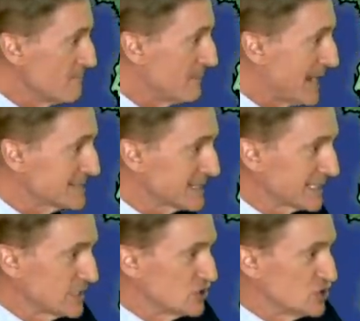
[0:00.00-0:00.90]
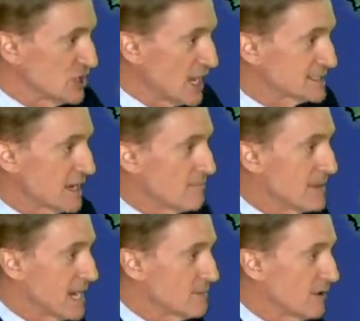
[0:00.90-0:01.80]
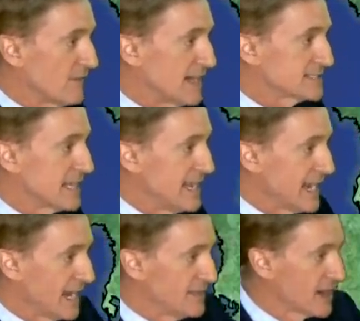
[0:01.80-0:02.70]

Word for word: basically just a beam of us, and